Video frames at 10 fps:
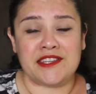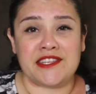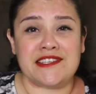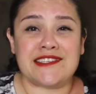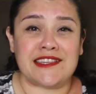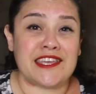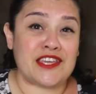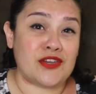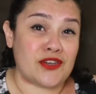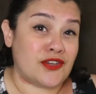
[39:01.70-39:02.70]
the things that
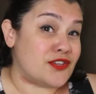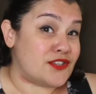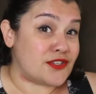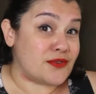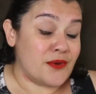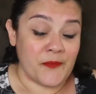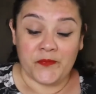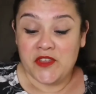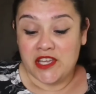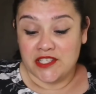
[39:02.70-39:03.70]
they could do.
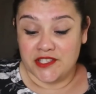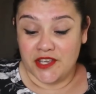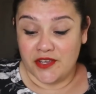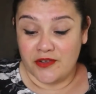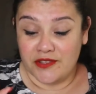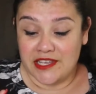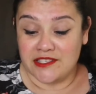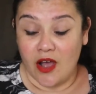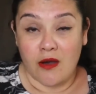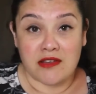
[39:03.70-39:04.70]
So
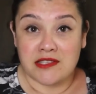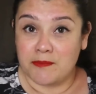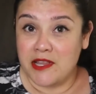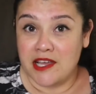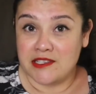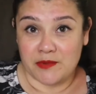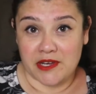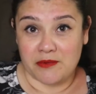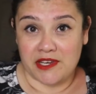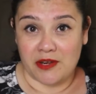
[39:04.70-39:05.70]
that's always a plus
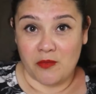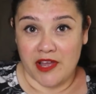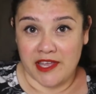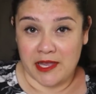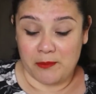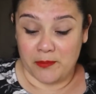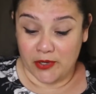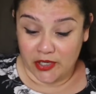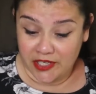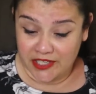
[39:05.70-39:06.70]
when I read an YA
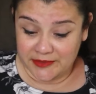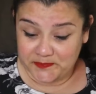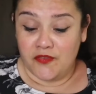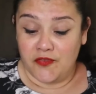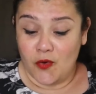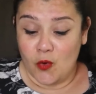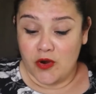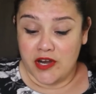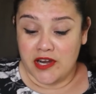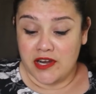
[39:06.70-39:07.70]
book.
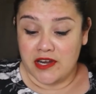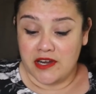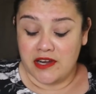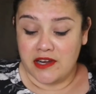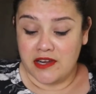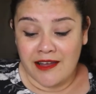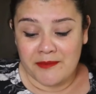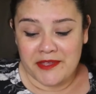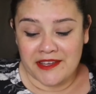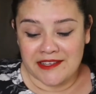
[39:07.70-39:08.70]
For
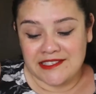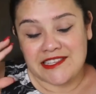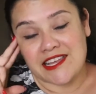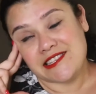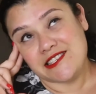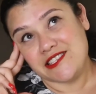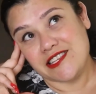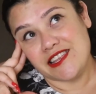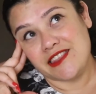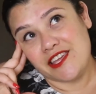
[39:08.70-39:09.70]
ambiance,
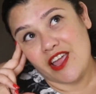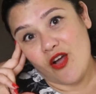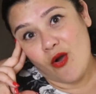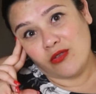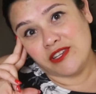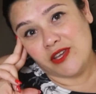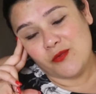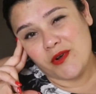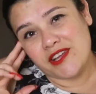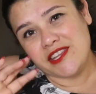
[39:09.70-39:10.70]
that's the only
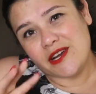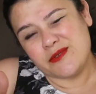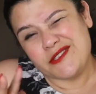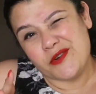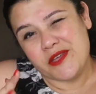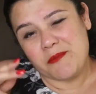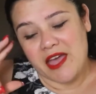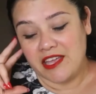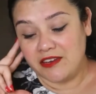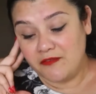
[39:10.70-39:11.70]
one that I was going
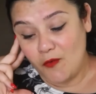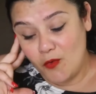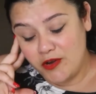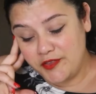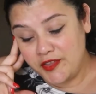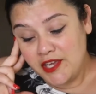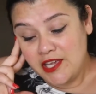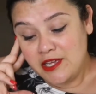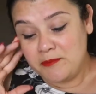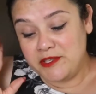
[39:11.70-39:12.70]
back and forth
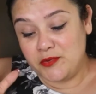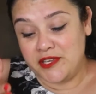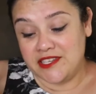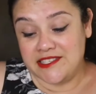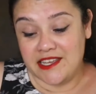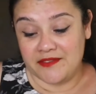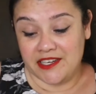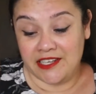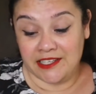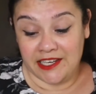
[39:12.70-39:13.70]
between a
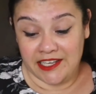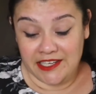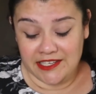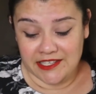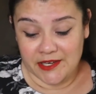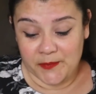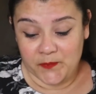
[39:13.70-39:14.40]
7 and an 8.